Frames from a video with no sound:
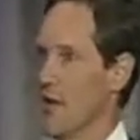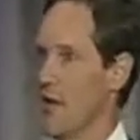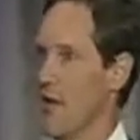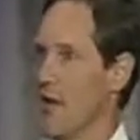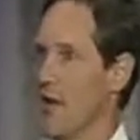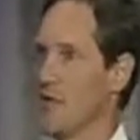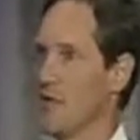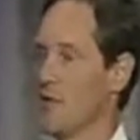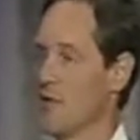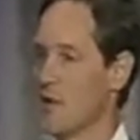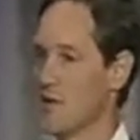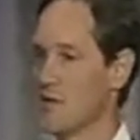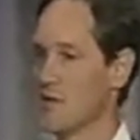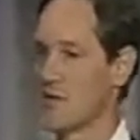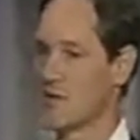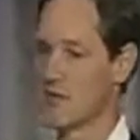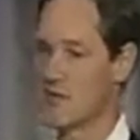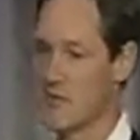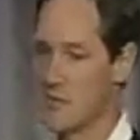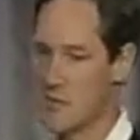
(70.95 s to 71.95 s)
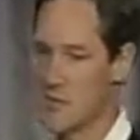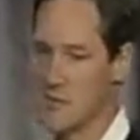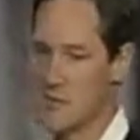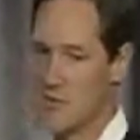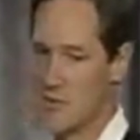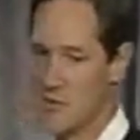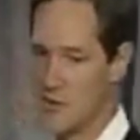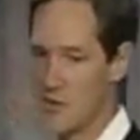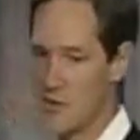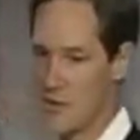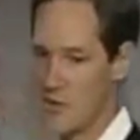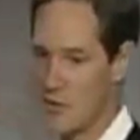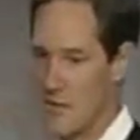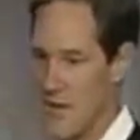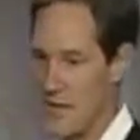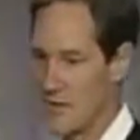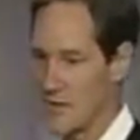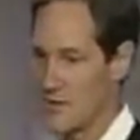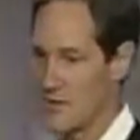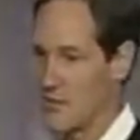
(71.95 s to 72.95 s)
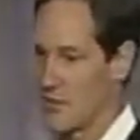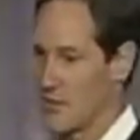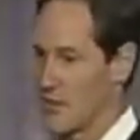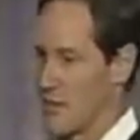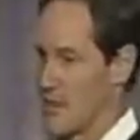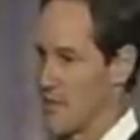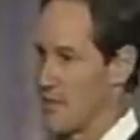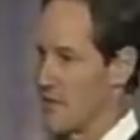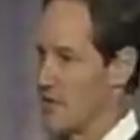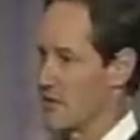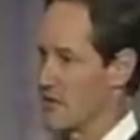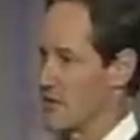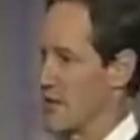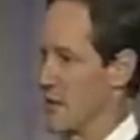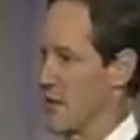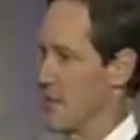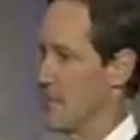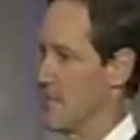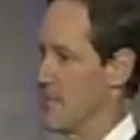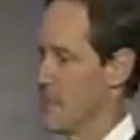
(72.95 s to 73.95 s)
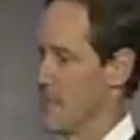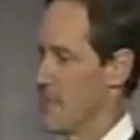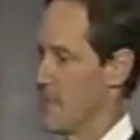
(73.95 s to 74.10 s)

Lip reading: And the ones that seem to be doing it the best are the companies that